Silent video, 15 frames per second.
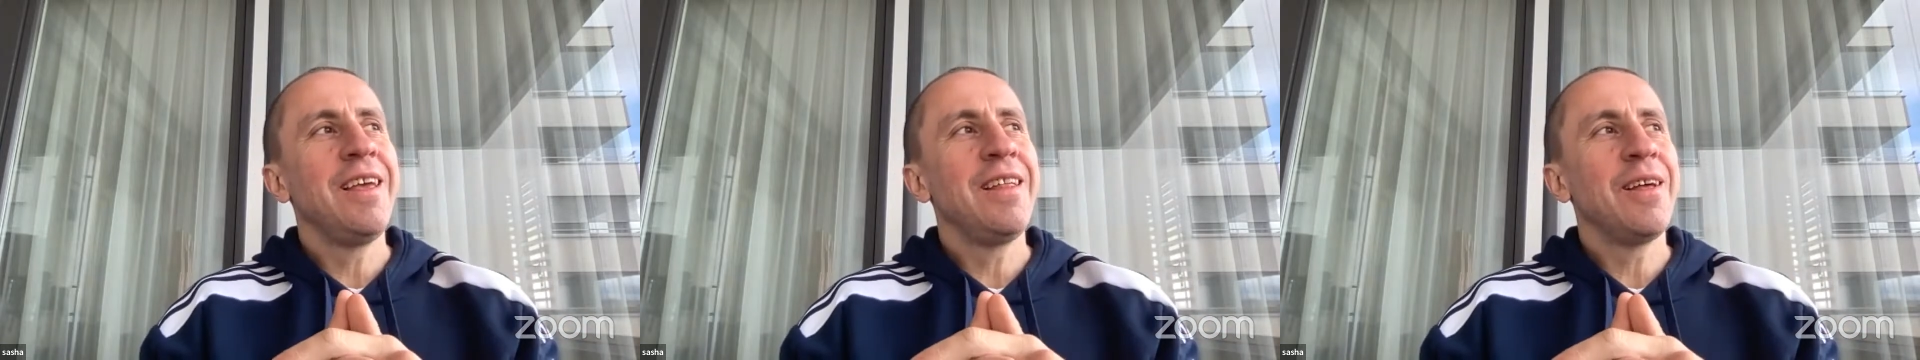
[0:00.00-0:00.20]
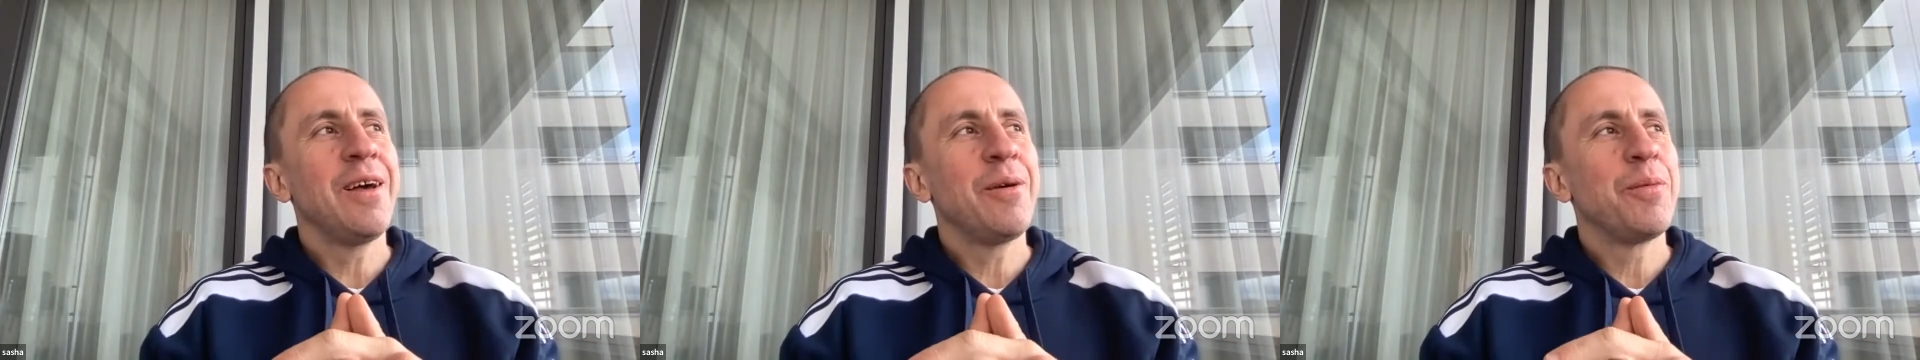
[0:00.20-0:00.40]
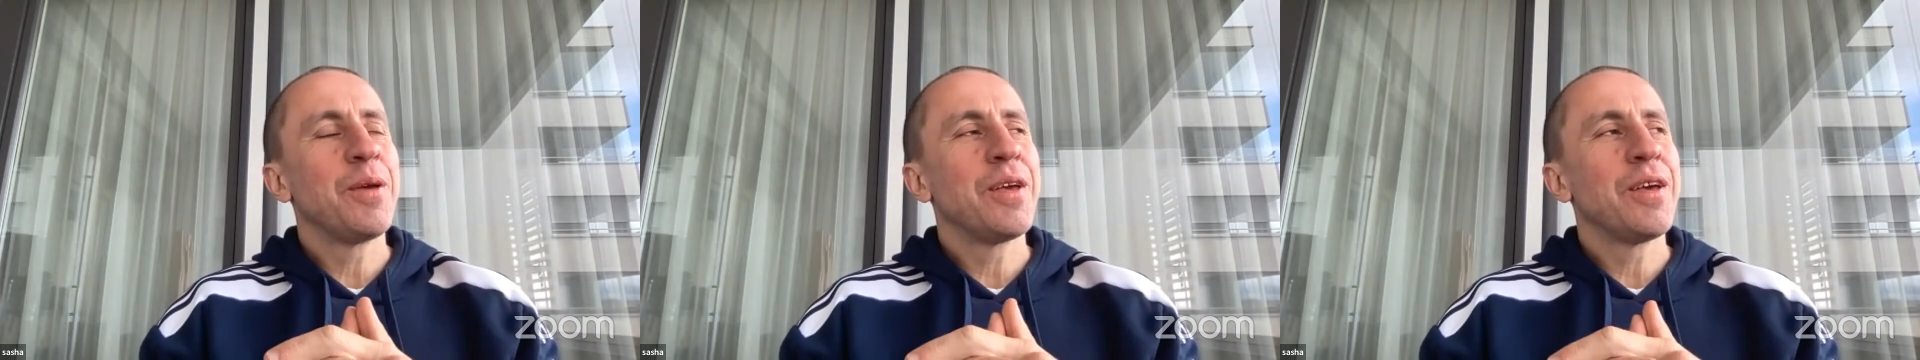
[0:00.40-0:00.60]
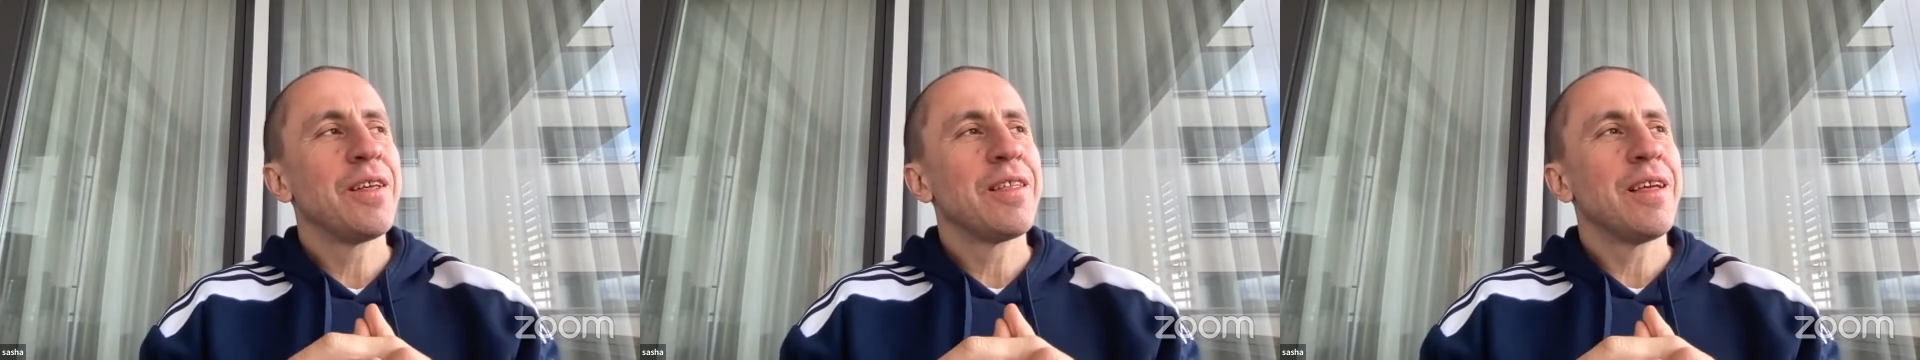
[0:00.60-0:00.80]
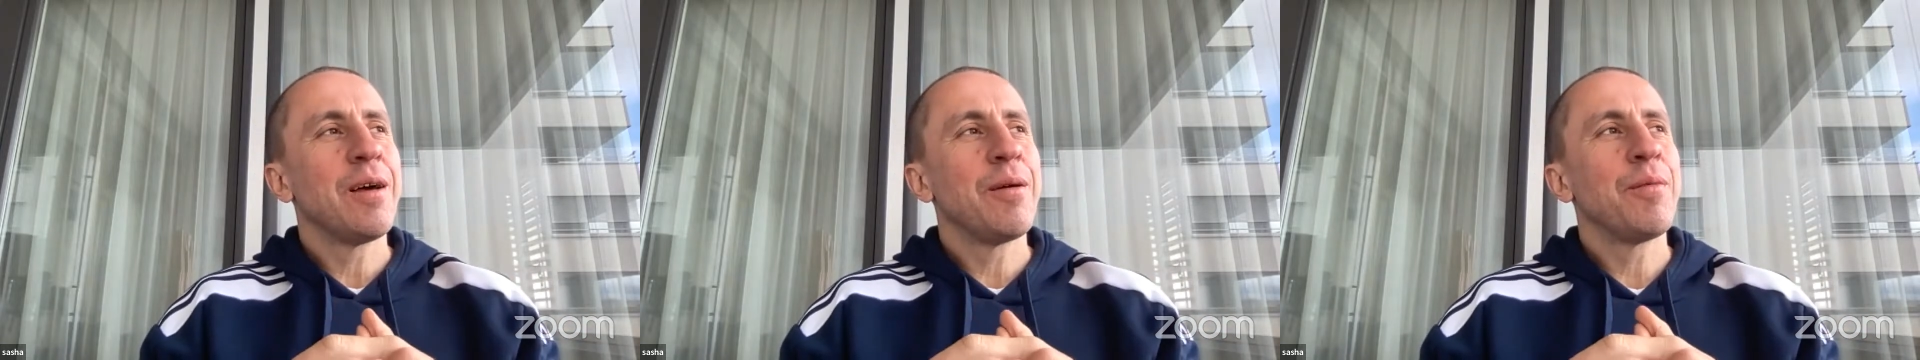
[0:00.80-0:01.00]

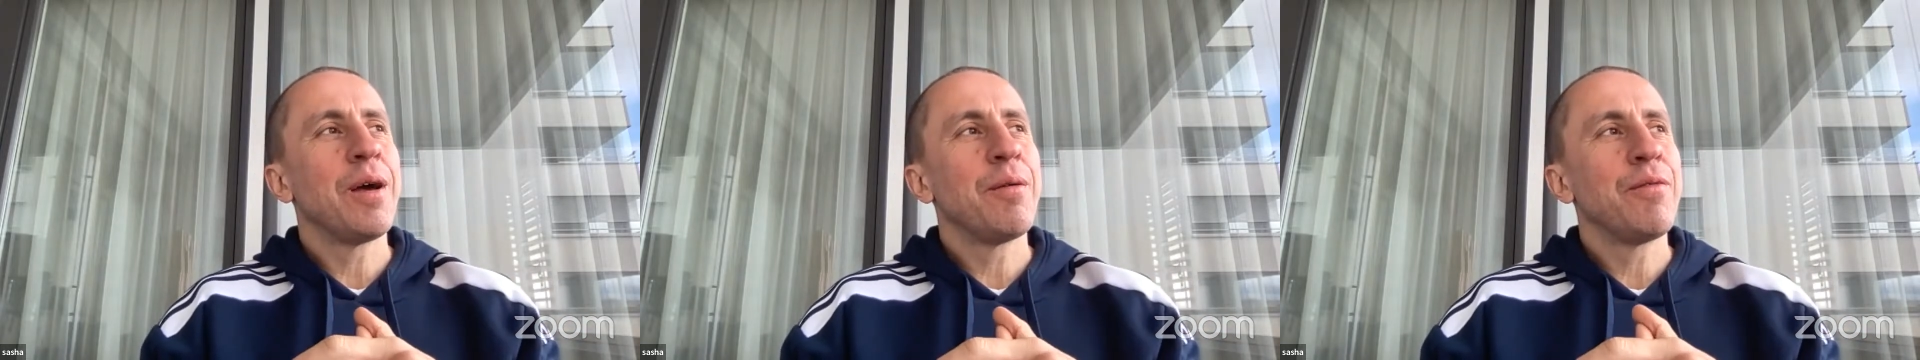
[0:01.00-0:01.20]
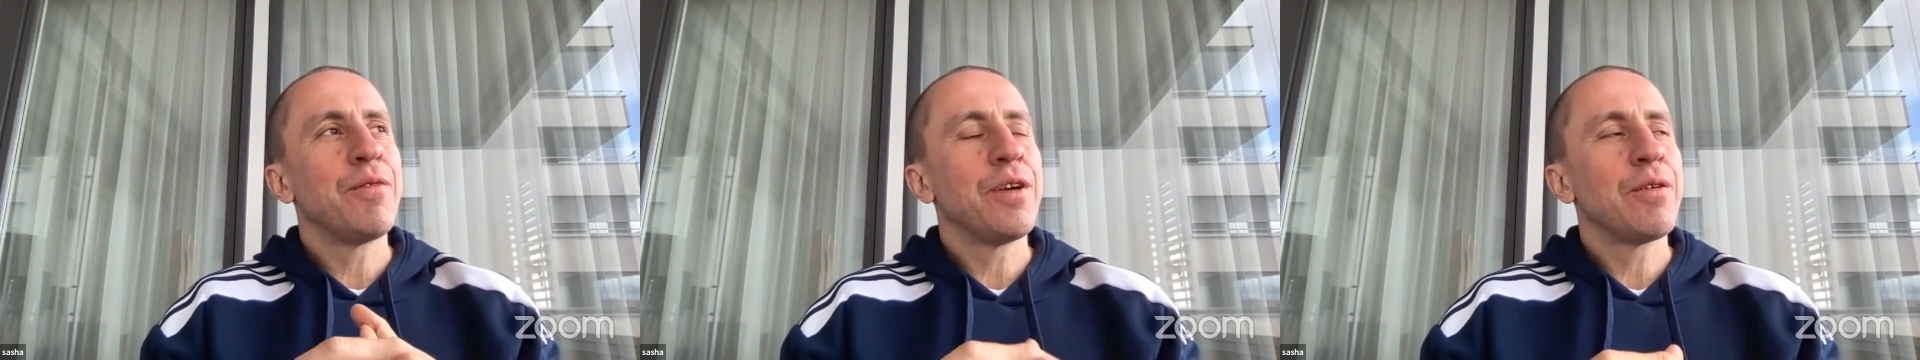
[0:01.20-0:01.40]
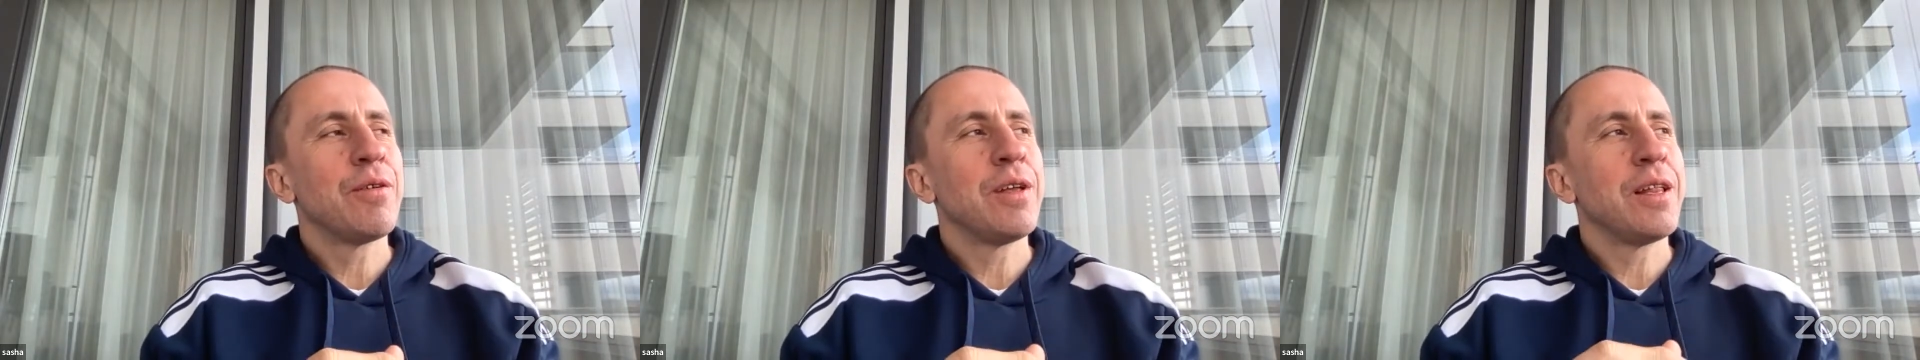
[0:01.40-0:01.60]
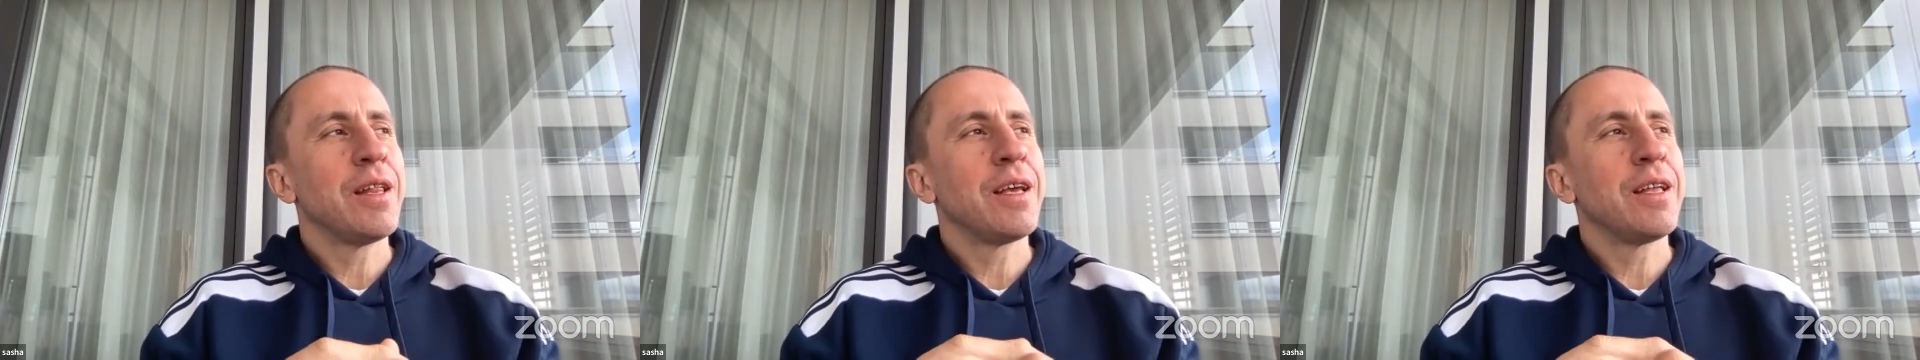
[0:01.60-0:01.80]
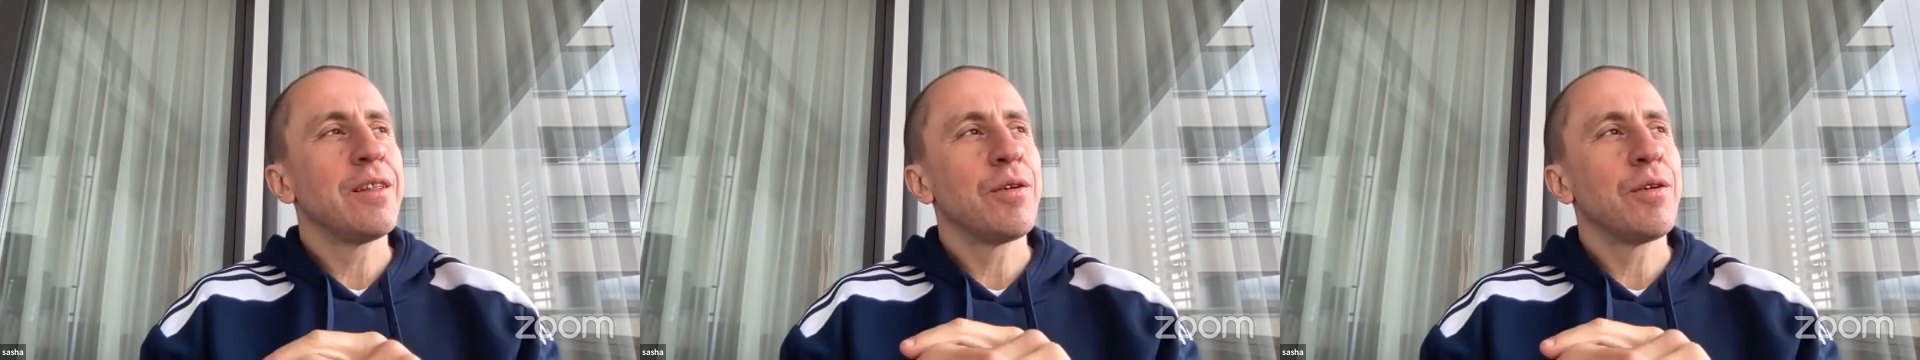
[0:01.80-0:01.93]
because I'm very